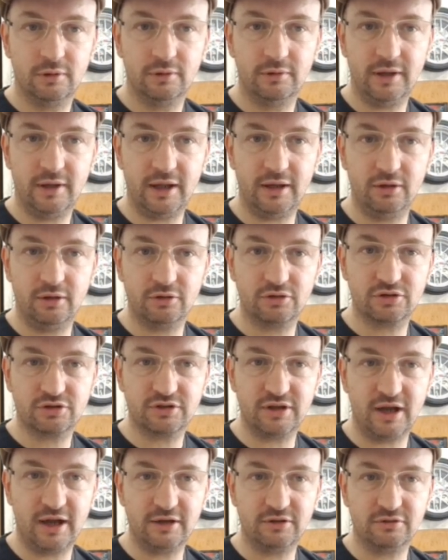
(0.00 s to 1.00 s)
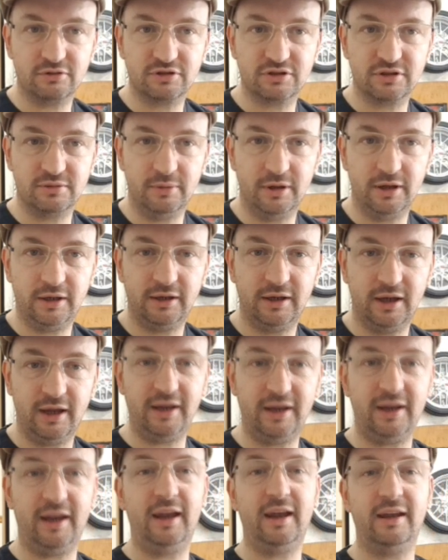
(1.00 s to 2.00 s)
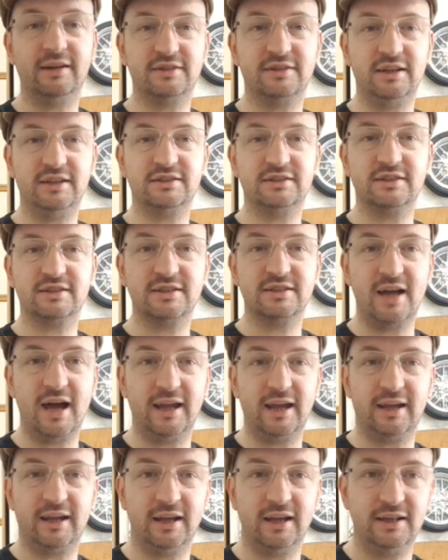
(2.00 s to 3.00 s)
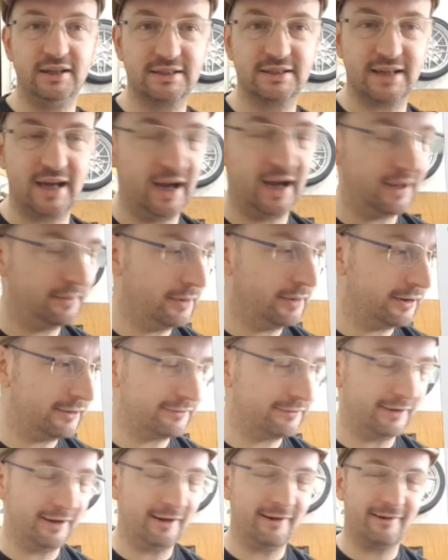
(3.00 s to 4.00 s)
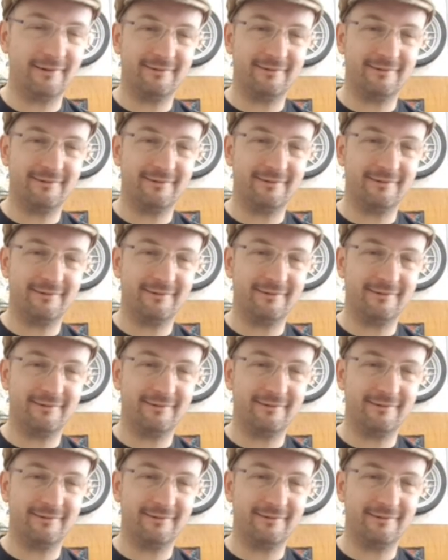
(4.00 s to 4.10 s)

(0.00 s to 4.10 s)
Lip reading: That looks dangerous to me. It is. It's a snake and it's game over.